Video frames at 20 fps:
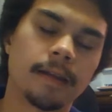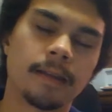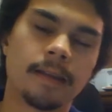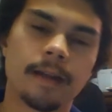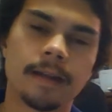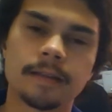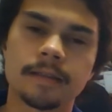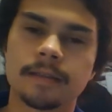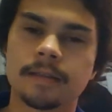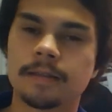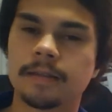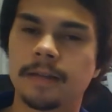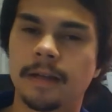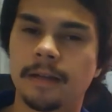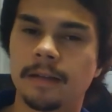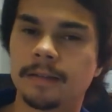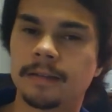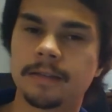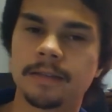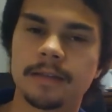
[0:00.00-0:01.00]
that
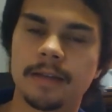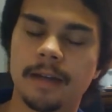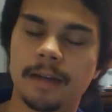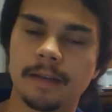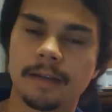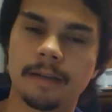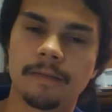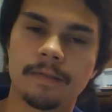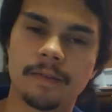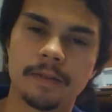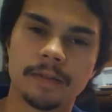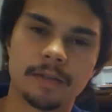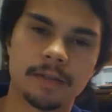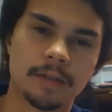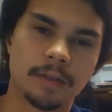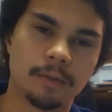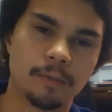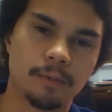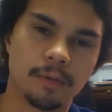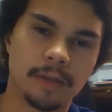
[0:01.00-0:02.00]
sentence is not giving us
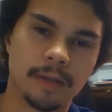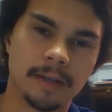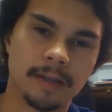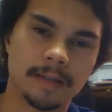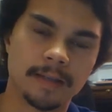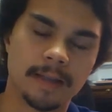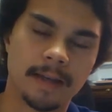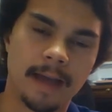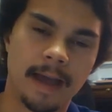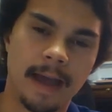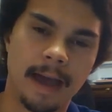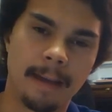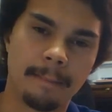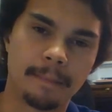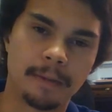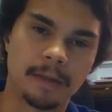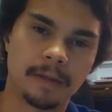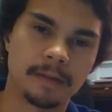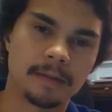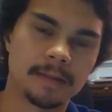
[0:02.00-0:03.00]
two things that
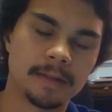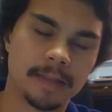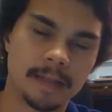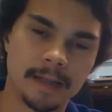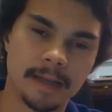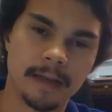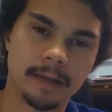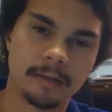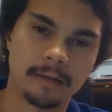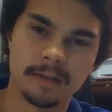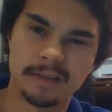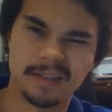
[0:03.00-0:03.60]
happen together.